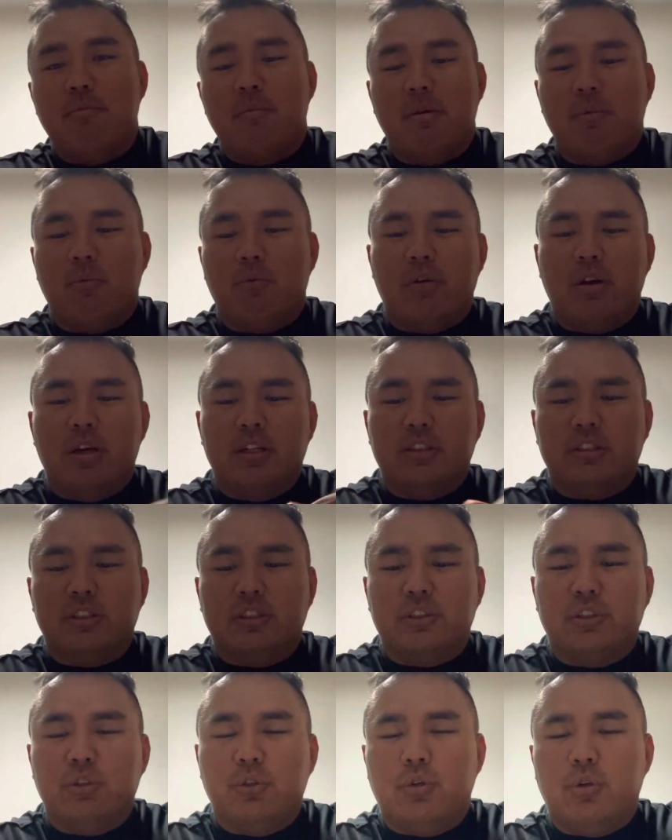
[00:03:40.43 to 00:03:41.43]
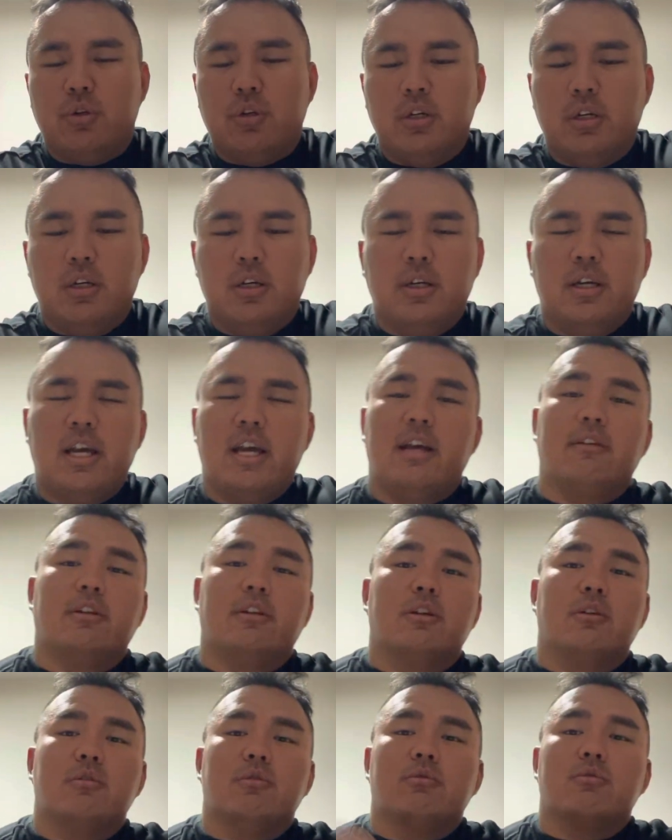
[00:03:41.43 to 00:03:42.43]
memorizing your,
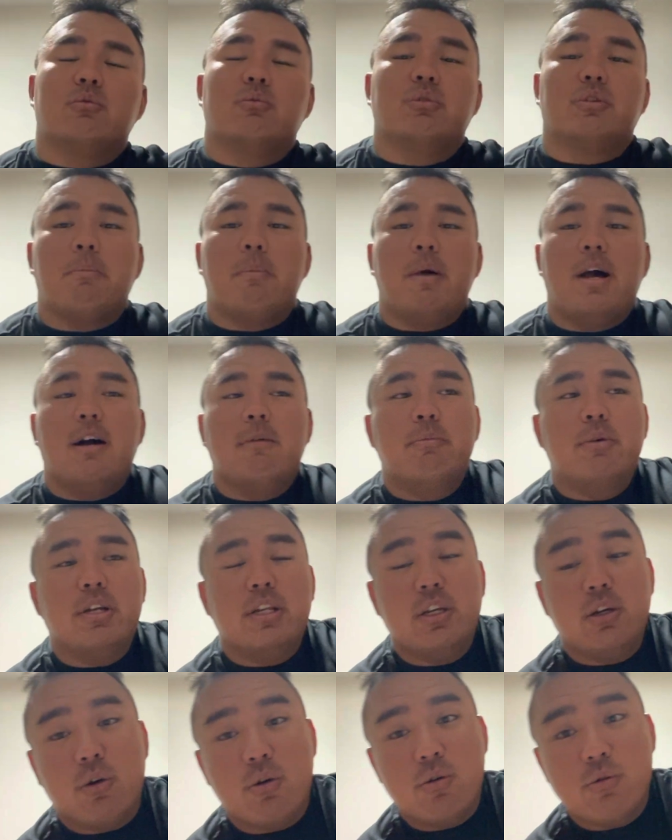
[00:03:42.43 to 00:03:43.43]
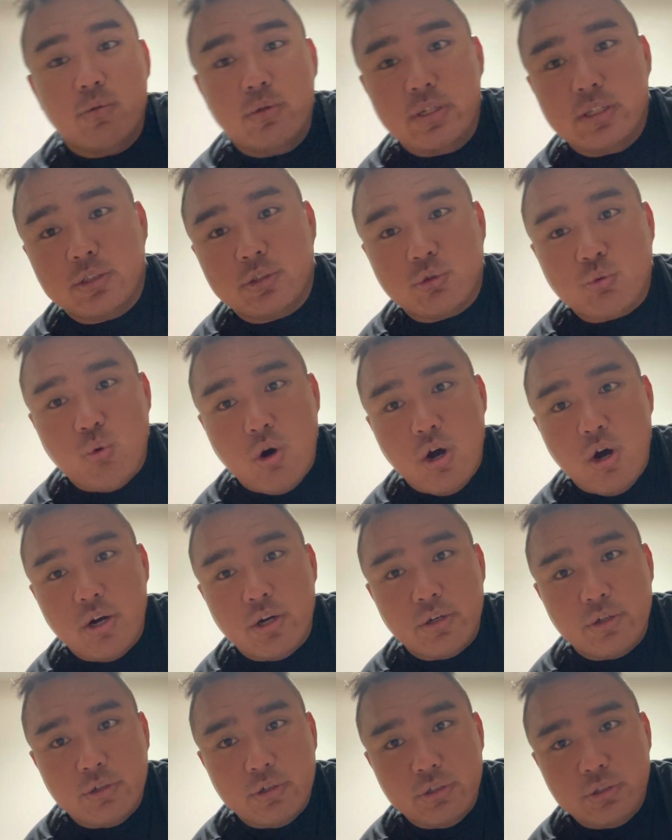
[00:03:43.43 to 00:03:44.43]
with the bow buddy or in the squad
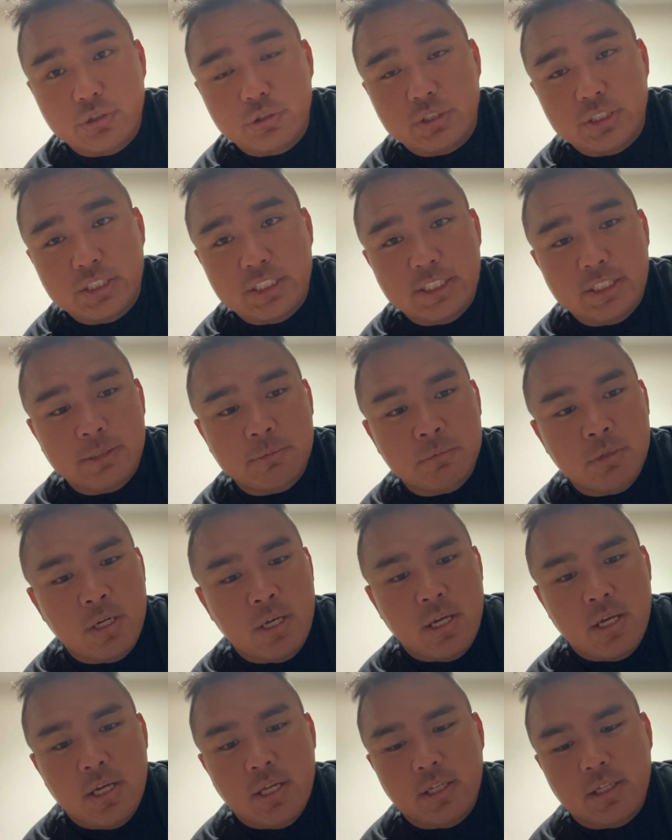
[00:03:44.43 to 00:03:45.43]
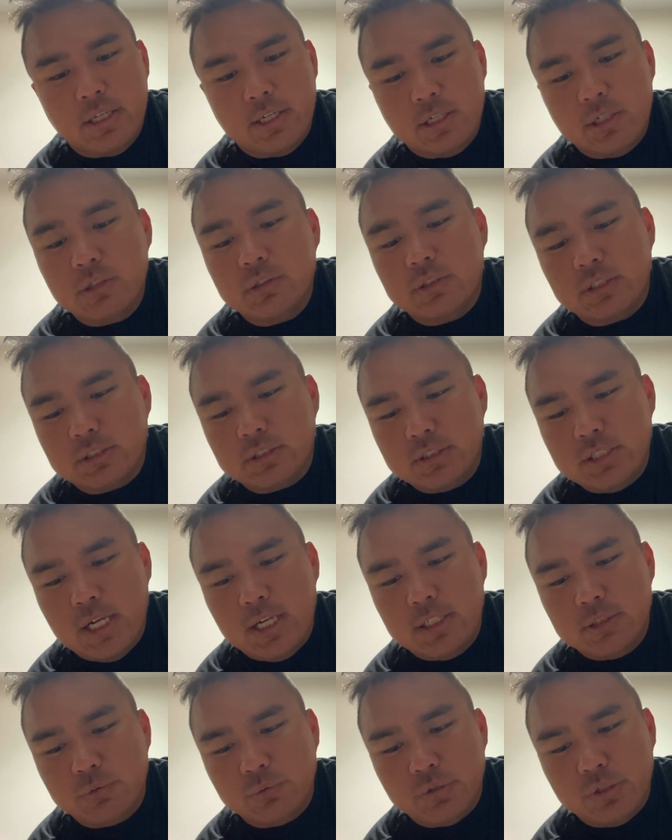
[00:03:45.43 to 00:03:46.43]
or in your team, like
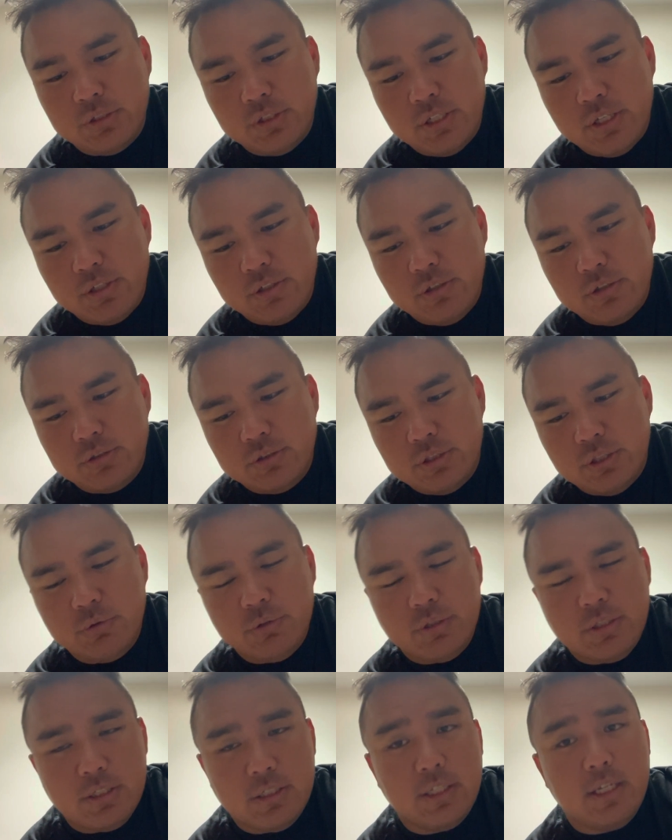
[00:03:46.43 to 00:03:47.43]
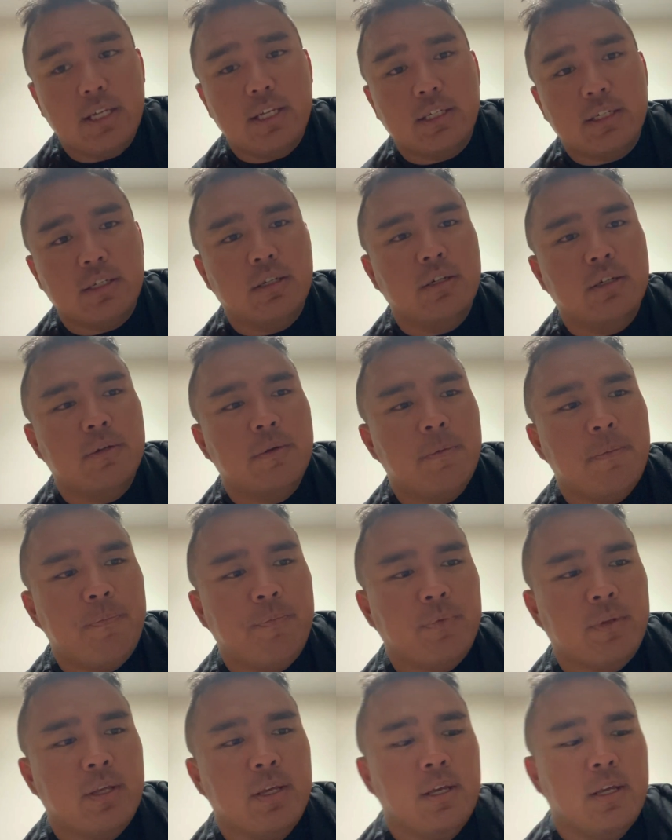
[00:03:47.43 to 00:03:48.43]
challenge one another so you can
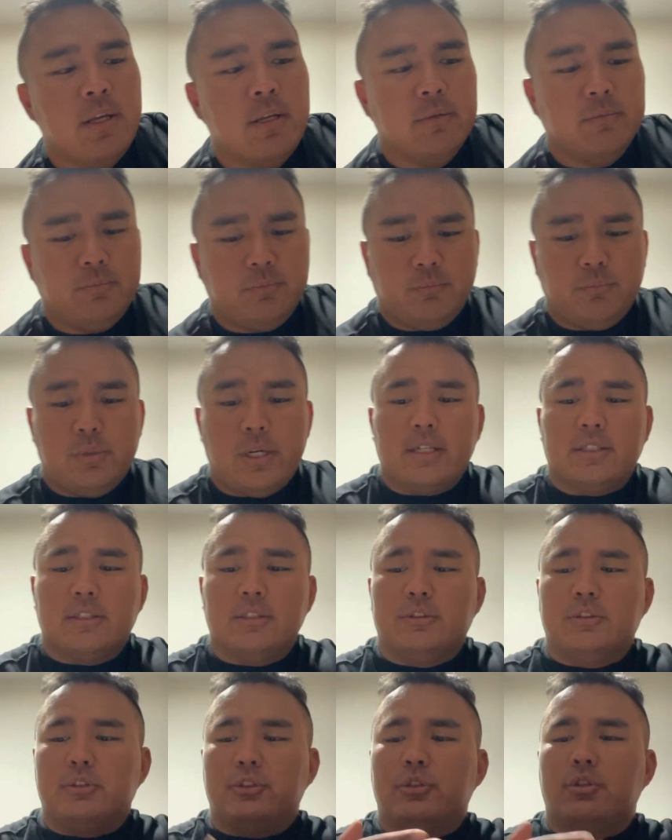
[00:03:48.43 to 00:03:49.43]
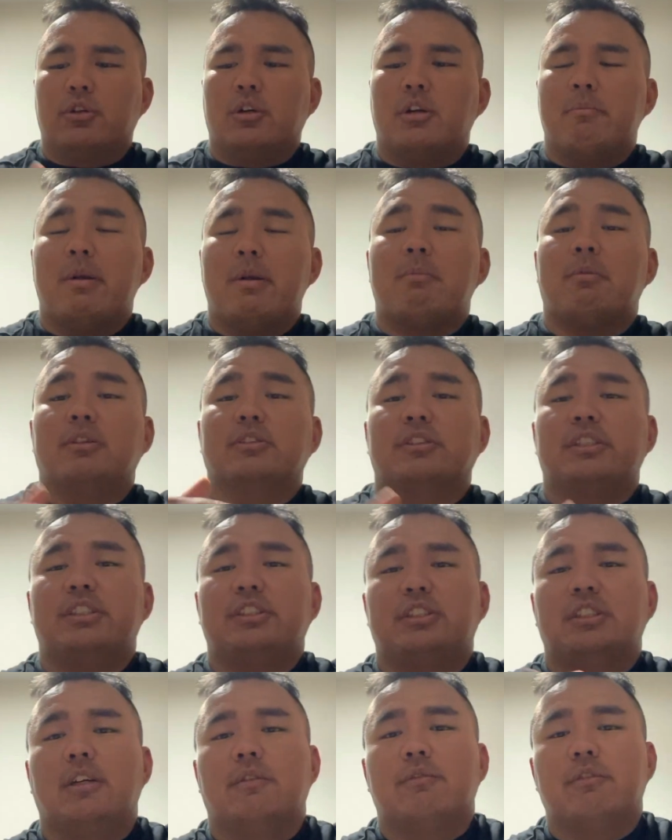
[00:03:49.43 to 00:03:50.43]
practice your
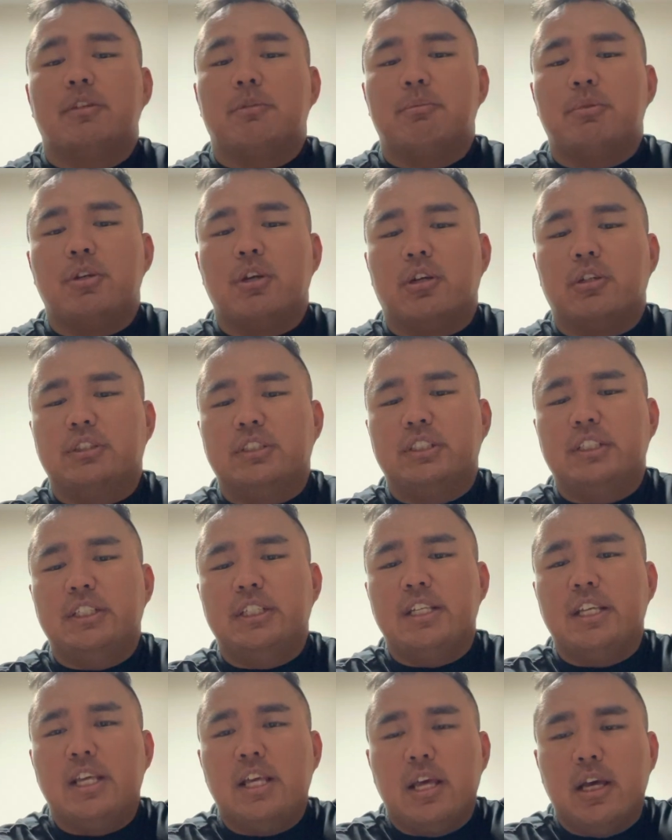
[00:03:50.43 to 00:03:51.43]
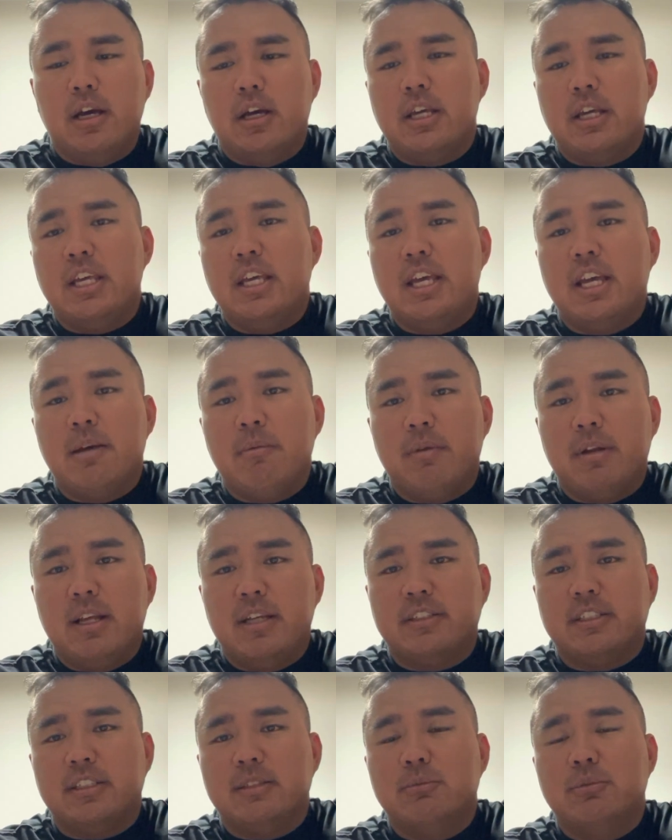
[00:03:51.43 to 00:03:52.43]
memorization of the PRT, EM,
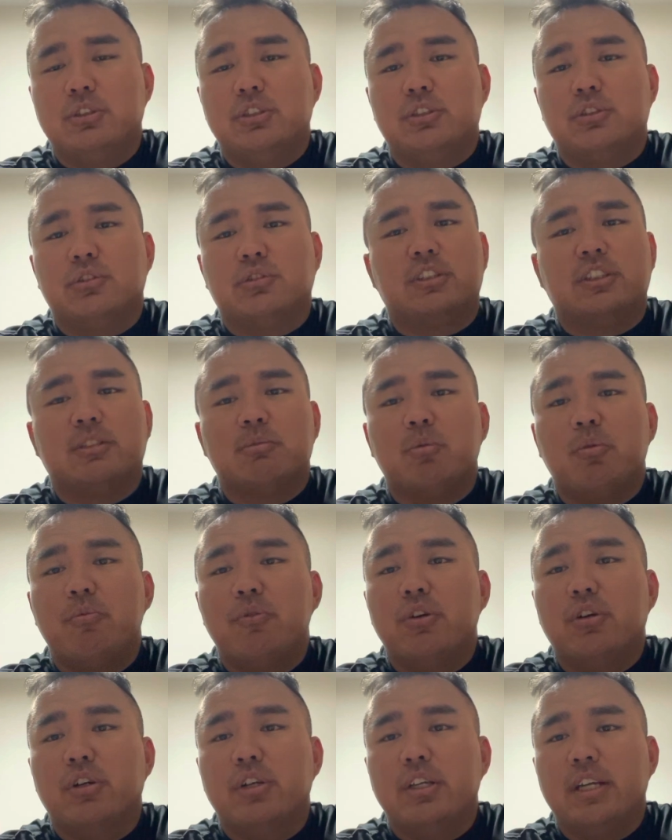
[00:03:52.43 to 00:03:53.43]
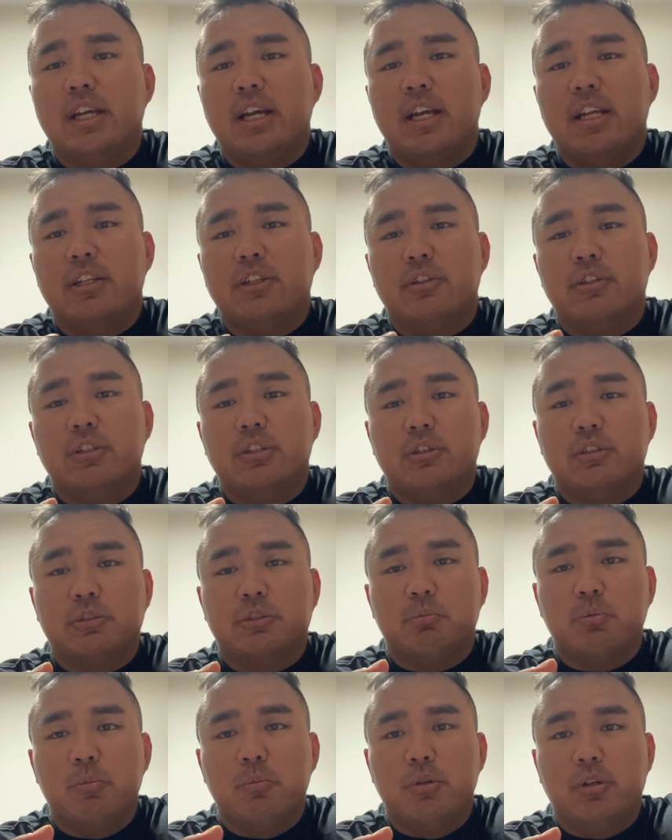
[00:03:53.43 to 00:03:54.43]
and SM, which is your strength mobility and your
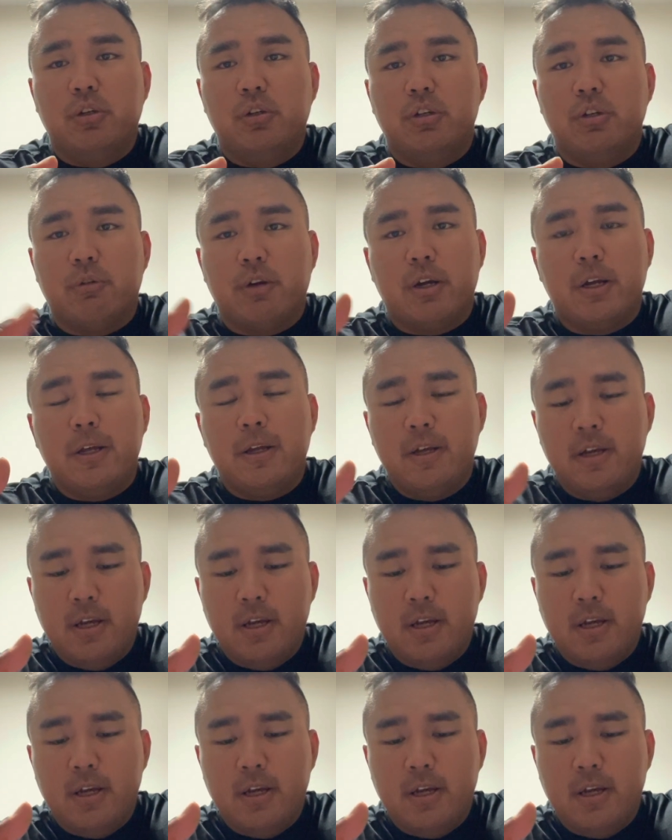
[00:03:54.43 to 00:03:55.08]
endurance mobility, right?